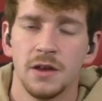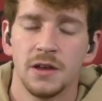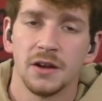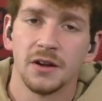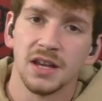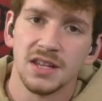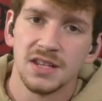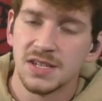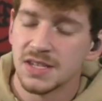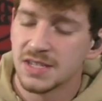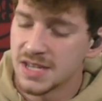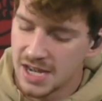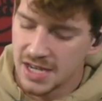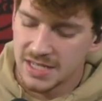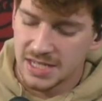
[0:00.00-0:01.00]
Okay, this is
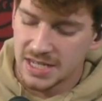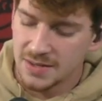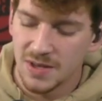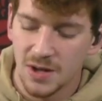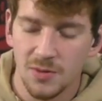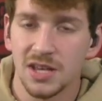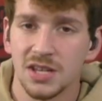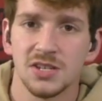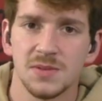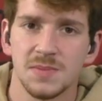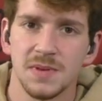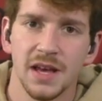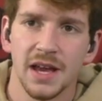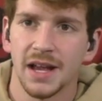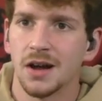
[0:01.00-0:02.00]
not a team that we can just
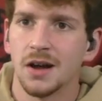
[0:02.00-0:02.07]
be like,